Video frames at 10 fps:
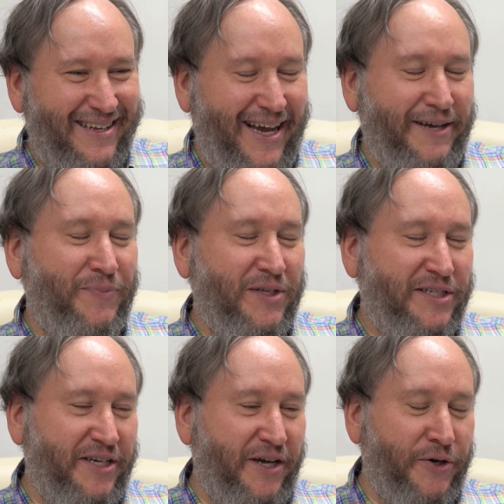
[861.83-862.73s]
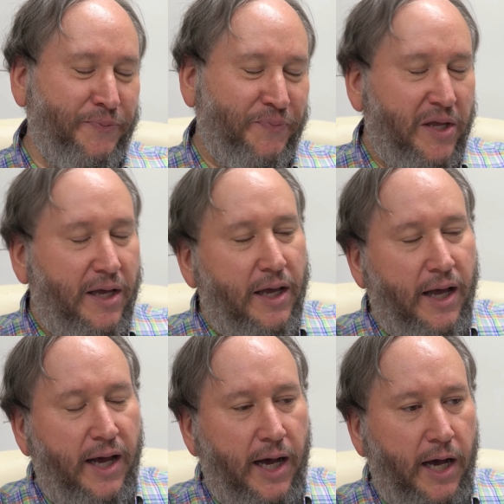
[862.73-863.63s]
Yeah. So
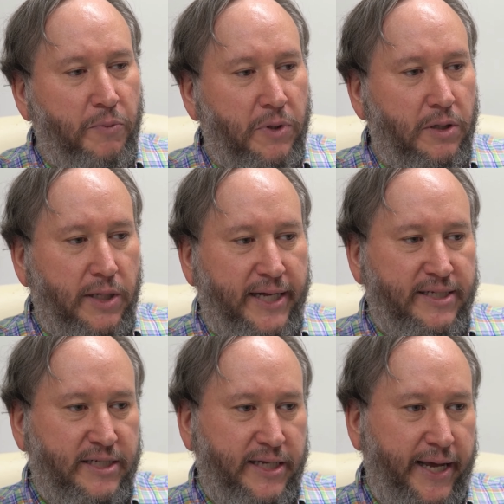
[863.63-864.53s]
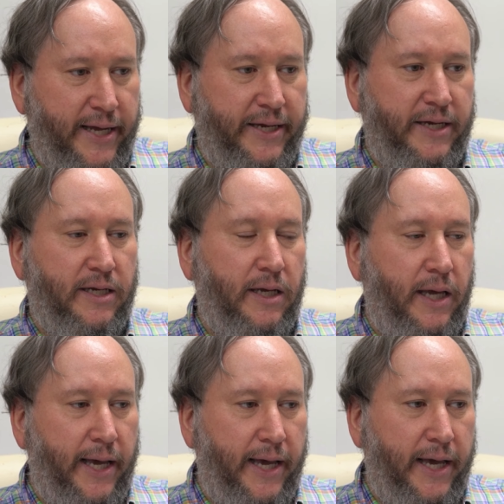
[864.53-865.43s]
let's take
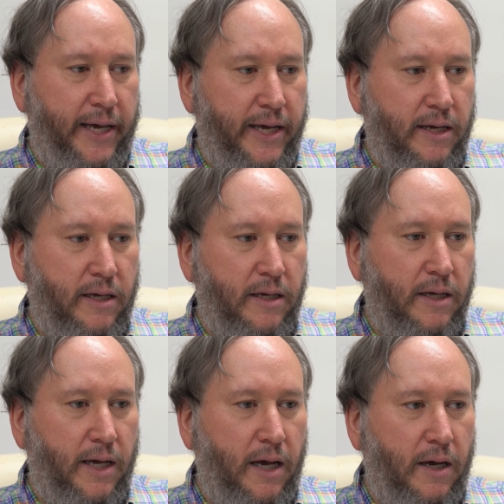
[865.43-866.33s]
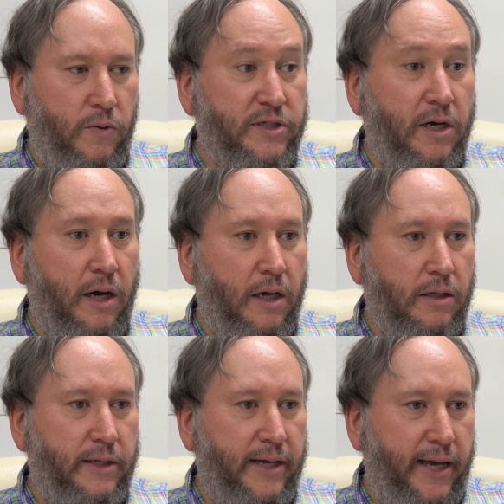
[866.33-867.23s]
a what's
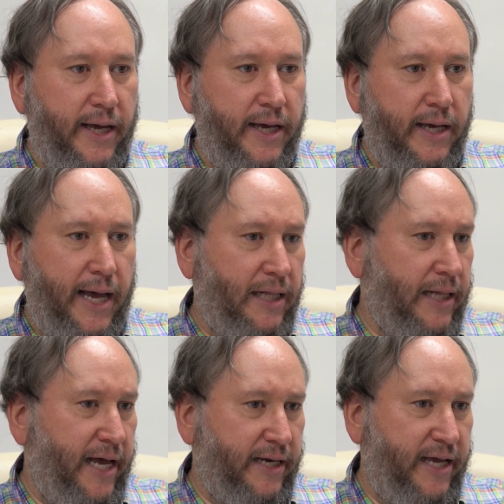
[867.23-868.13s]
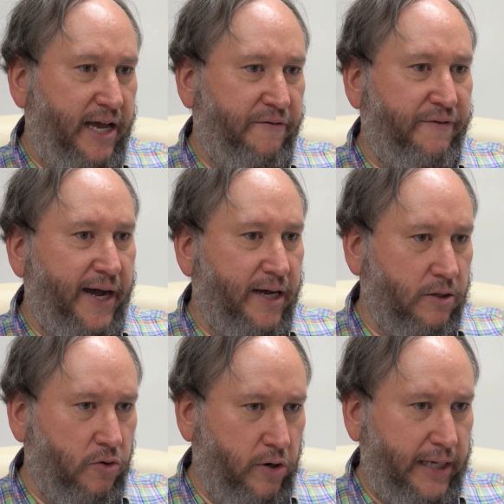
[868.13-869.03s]
called a LNK
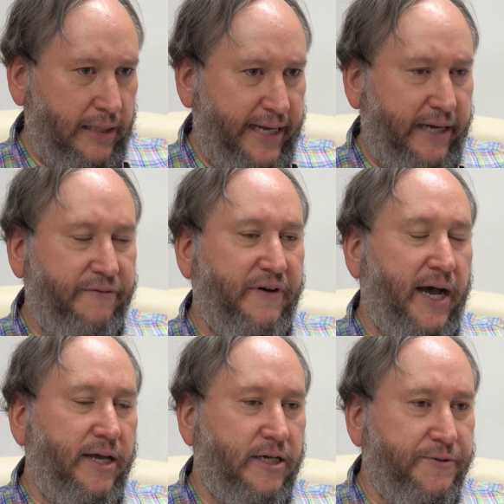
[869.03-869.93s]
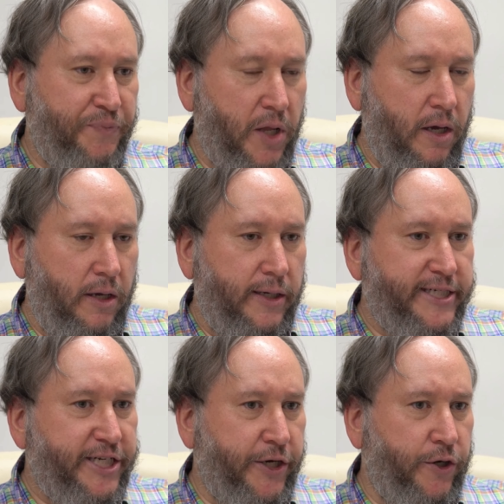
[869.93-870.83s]
file or a link file.
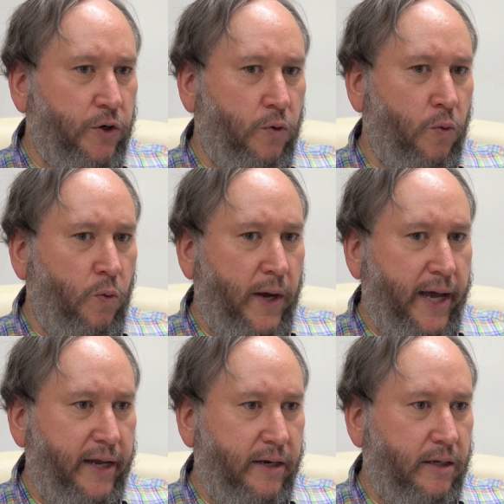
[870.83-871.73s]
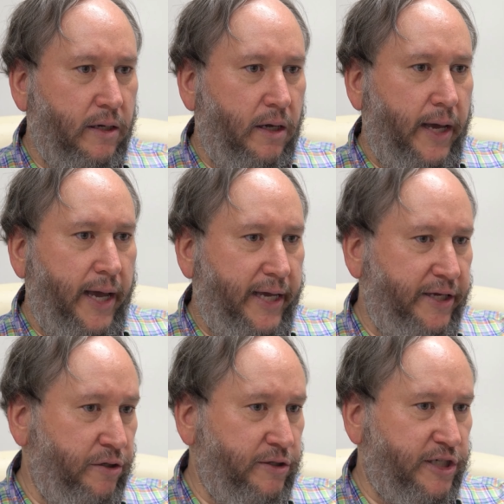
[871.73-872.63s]
So when a
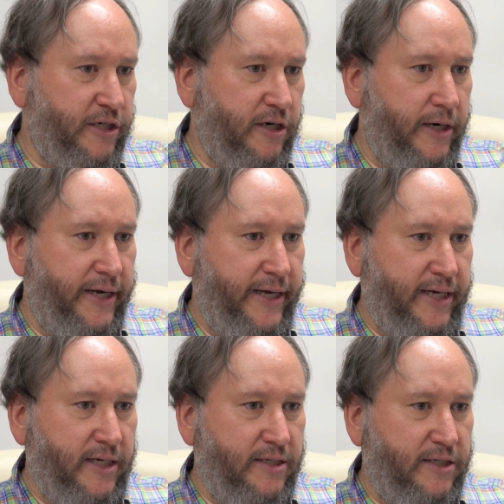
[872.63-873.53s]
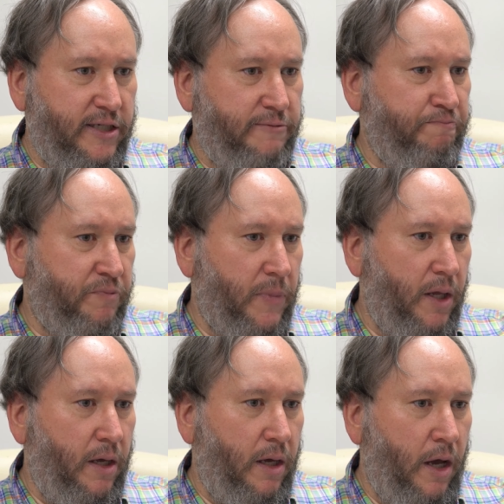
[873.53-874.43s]
user is
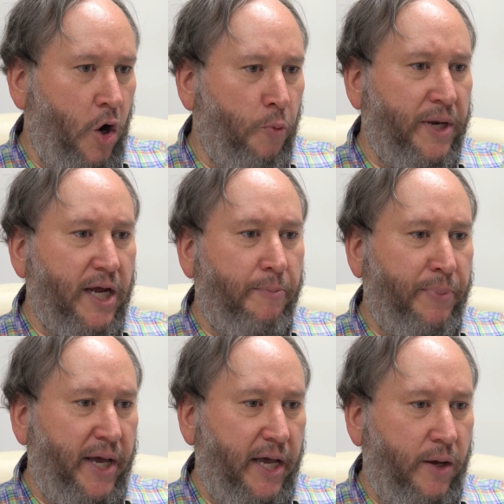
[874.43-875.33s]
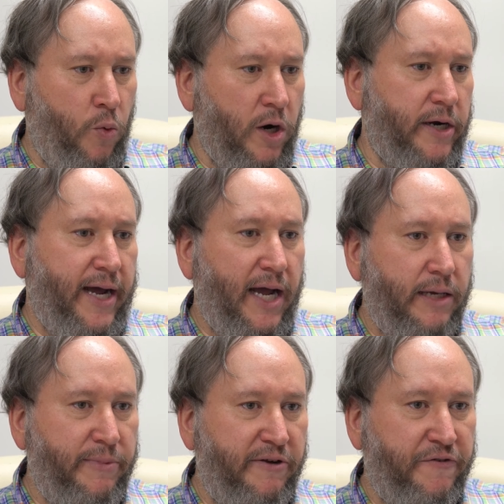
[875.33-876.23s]
opening up a Word
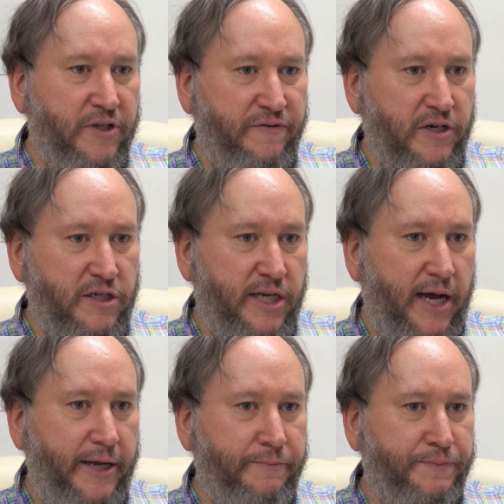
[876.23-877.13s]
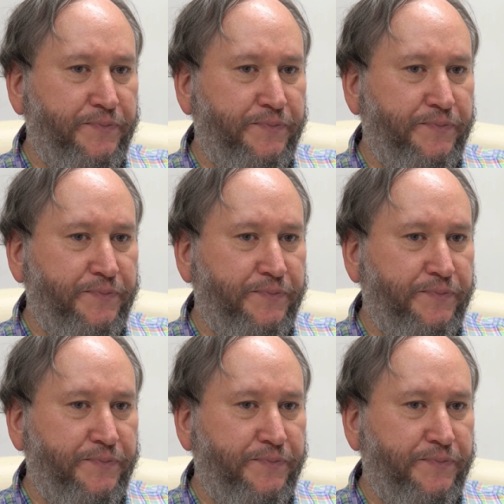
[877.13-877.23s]
document for the first time,